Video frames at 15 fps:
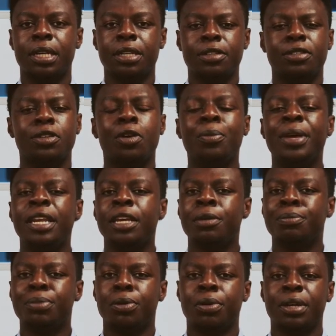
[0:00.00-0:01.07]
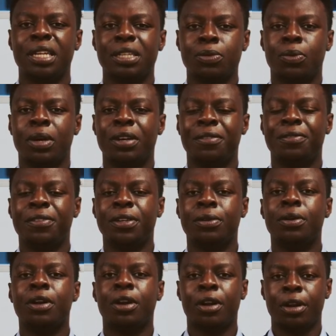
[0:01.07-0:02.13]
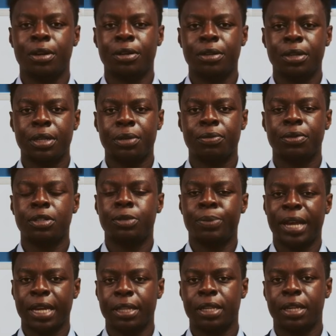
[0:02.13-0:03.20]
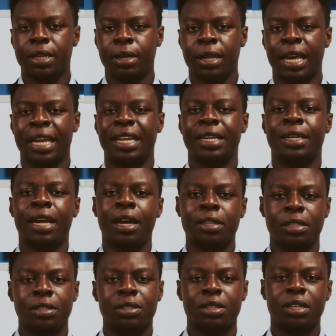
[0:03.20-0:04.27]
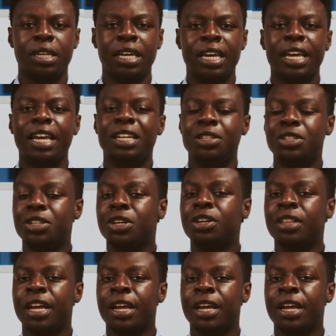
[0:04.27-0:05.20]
So many employees want to feel heard, respected, and acknowledged. ensure